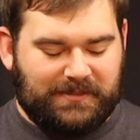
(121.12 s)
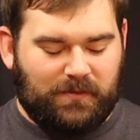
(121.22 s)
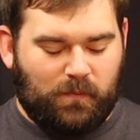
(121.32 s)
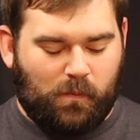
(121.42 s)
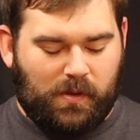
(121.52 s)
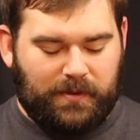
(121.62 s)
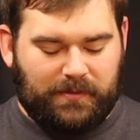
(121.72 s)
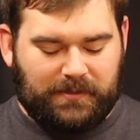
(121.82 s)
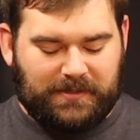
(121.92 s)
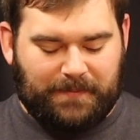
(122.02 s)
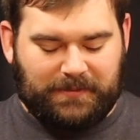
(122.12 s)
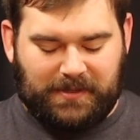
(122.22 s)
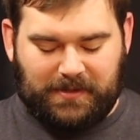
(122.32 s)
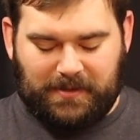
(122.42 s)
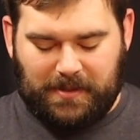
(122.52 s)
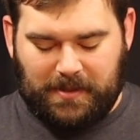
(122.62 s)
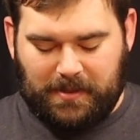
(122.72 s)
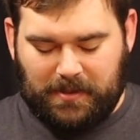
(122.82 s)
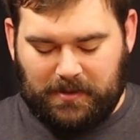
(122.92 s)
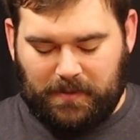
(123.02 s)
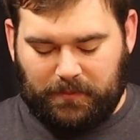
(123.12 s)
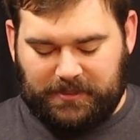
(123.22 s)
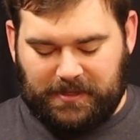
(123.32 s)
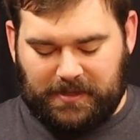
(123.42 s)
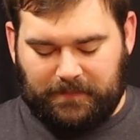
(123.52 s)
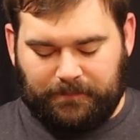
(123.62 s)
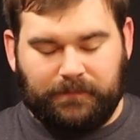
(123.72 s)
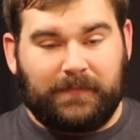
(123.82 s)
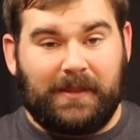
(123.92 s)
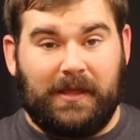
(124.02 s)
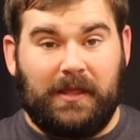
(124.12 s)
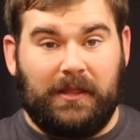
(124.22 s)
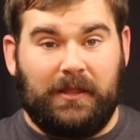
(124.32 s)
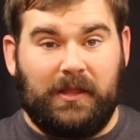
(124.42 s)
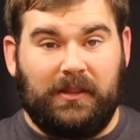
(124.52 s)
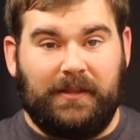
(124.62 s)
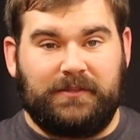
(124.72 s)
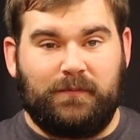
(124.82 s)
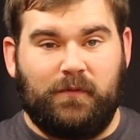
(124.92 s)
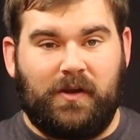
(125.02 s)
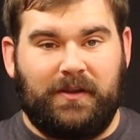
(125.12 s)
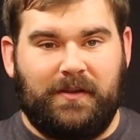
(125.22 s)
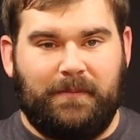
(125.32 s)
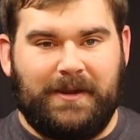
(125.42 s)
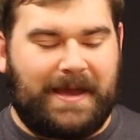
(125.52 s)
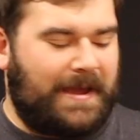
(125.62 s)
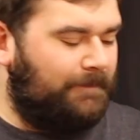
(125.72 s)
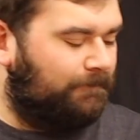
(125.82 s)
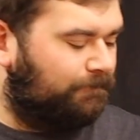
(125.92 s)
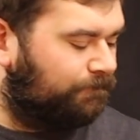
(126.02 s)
is one of the top 10. Number 10, let's move on to number 9.